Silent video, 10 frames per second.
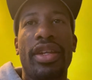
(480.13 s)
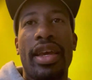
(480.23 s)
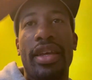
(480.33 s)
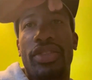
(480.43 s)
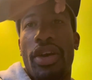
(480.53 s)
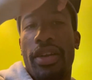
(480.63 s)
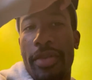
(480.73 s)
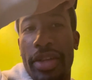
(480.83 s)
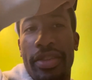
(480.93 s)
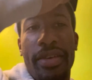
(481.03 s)
and talk
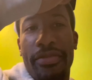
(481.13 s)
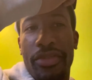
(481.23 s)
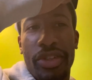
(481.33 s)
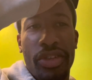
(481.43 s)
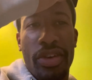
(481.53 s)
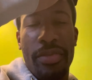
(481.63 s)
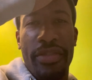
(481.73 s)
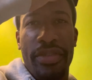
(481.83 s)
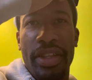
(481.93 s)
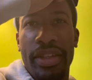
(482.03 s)
about them for sure. I mean,
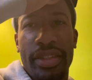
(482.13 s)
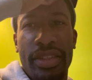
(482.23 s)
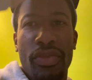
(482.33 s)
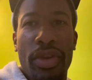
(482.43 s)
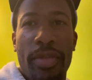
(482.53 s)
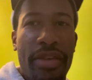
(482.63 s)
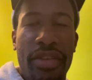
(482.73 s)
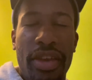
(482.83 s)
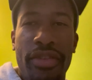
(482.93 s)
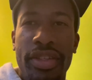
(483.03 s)
Felix is one of my
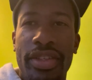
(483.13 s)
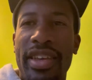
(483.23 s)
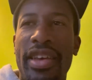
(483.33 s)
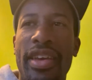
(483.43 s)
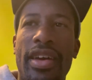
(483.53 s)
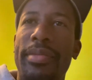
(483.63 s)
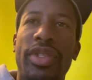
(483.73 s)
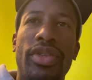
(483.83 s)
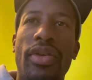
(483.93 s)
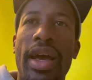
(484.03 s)
favorites. I'm
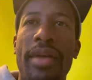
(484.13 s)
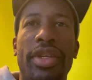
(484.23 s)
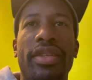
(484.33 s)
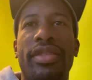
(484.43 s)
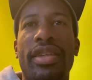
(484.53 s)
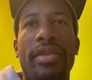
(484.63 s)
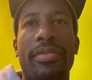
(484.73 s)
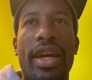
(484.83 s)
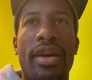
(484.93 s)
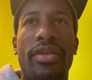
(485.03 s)
so happy to see him
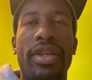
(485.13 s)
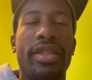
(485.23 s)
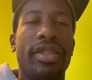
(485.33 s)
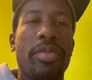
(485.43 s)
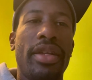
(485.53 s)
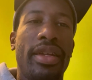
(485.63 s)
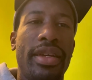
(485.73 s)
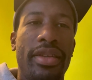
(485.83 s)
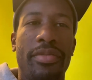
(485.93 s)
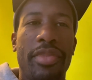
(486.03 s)
now in the spotlight
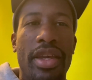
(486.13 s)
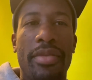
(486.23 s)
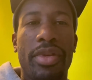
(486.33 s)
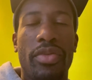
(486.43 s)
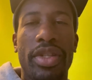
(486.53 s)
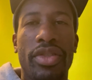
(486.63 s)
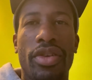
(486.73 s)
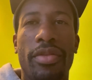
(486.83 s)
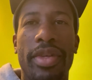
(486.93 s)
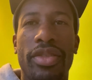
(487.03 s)
and being able to win
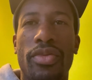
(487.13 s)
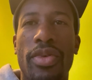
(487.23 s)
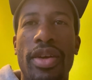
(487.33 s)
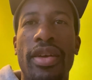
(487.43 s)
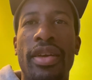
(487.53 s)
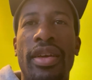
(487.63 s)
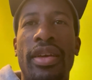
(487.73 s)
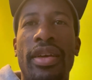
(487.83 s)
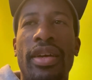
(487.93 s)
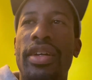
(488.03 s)
tournaments where
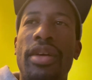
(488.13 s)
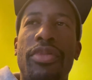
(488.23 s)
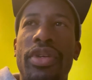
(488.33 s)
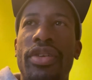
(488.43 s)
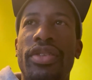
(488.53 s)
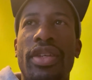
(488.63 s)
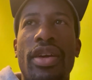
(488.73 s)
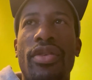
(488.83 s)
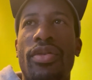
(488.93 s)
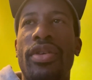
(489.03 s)
a couple years
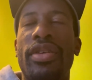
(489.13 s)
ago,